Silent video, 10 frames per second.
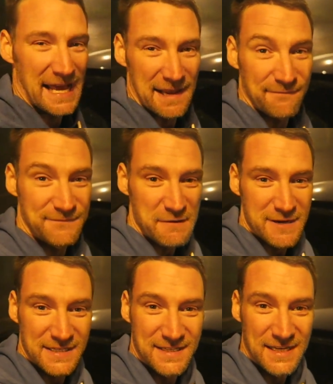and I'm
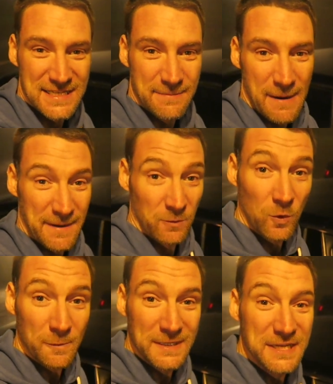very excited about being
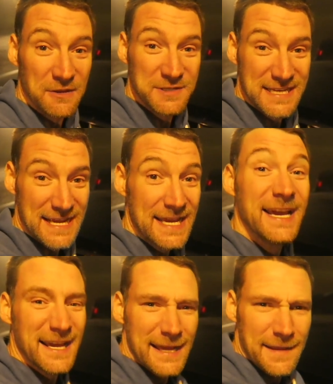warm and toasty
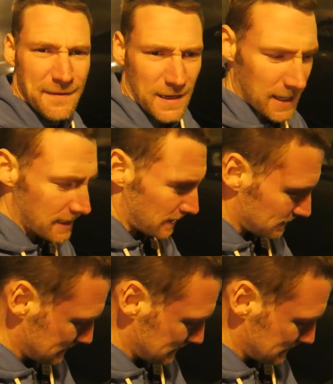in the car.